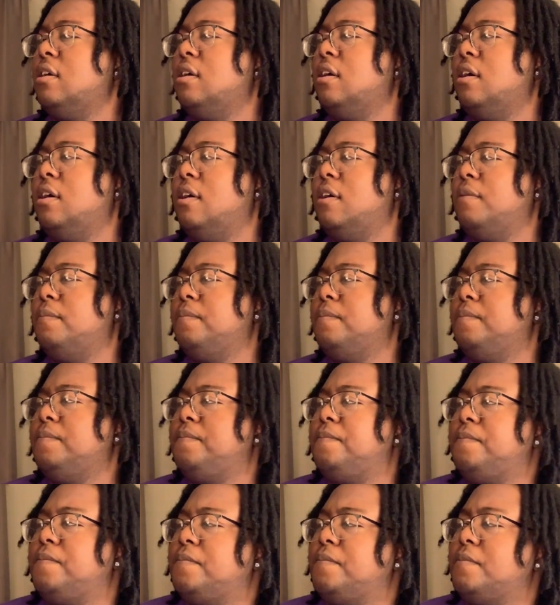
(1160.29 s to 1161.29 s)
Um,
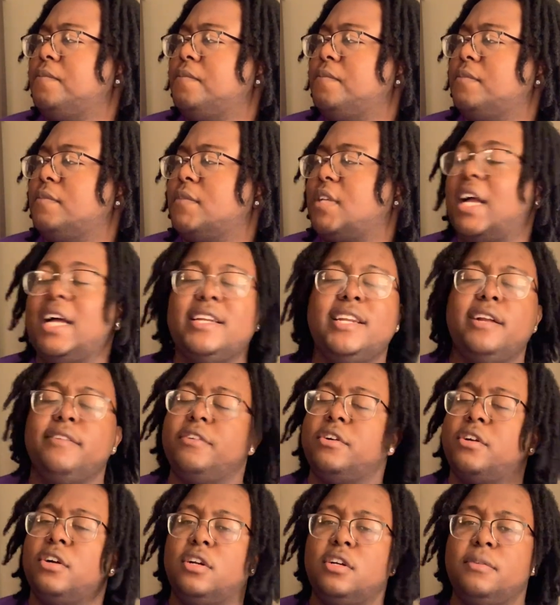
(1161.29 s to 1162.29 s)
I
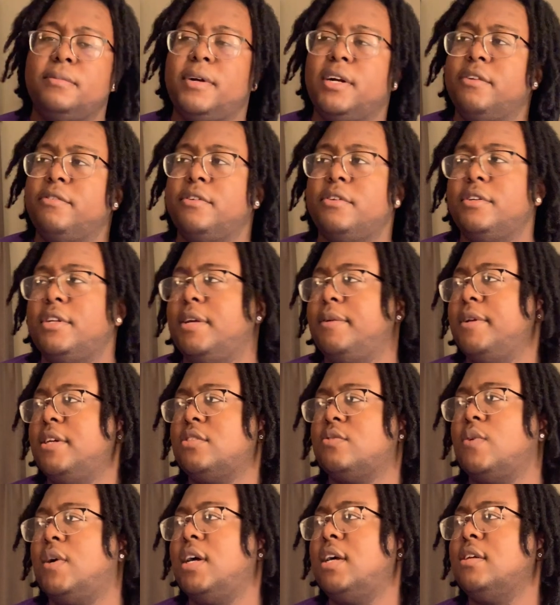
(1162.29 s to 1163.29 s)
never called her by her real name.
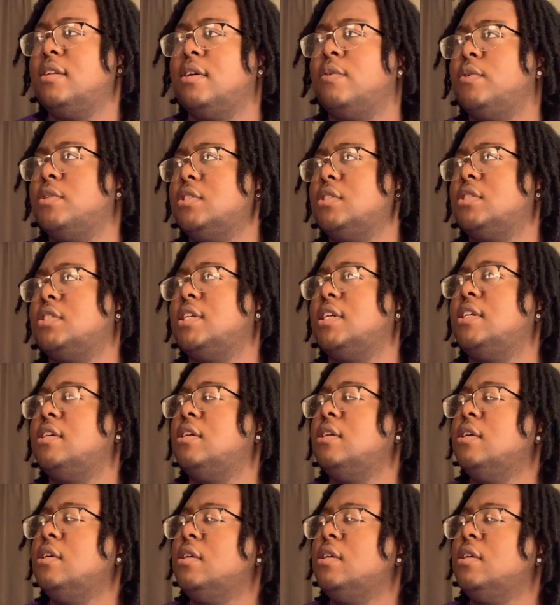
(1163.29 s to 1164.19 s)
That's why that wasn't shade.